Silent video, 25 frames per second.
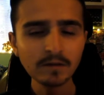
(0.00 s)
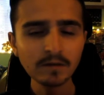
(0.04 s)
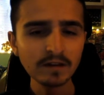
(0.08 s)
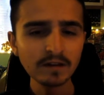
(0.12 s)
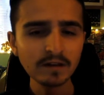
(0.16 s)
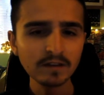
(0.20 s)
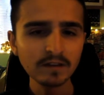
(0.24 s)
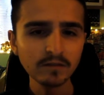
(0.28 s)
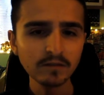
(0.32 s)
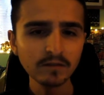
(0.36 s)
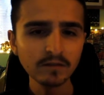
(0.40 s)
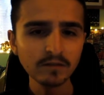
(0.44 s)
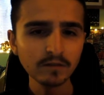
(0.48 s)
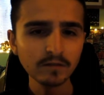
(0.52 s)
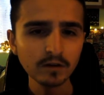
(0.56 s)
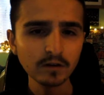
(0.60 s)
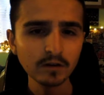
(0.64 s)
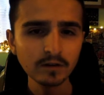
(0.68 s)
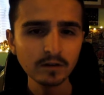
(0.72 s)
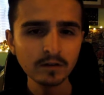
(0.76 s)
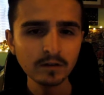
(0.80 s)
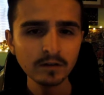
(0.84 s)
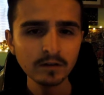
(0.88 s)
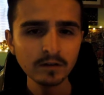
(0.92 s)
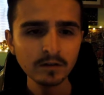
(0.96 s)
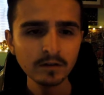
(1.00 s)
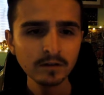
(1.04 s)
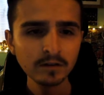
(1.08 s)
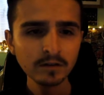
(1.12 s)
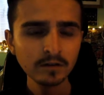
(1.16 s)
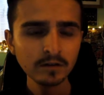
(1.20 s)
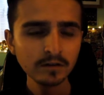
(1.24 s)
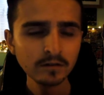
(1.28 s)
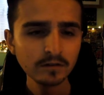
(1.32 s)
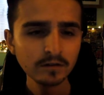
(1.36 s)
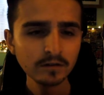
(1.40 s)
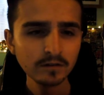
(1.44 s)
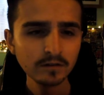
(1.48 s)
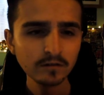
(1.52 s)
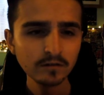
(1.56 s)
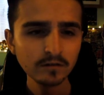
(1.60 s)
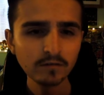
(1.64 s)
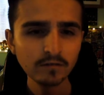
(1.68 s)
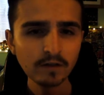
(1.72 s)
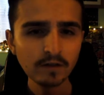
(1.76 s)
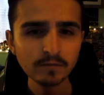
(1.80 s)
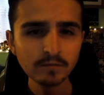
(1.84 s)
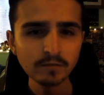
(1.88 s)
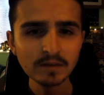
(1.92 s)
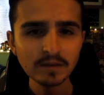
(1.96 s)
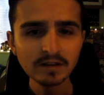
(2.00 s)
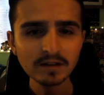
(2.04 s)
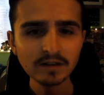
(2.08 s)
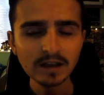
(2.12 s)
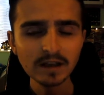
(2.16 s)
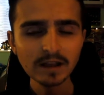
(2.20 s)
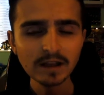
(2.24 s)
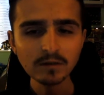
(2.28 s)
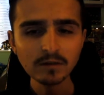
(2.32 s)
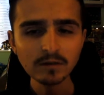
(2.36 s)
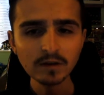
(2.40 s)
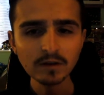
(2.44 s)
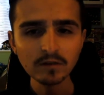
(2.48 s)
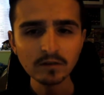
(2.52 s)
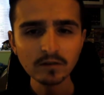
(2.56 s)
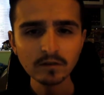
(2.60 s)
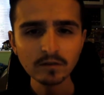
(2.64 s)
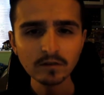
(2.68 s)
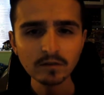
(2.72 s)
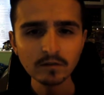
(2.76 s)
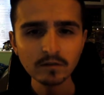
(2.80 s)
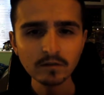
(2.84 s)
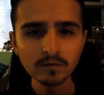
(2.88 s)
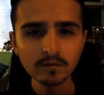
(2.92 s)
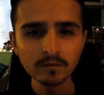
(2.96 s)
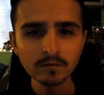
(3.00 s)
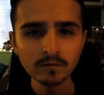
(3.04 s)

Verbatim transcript: relatives are straight from Italy anyway, so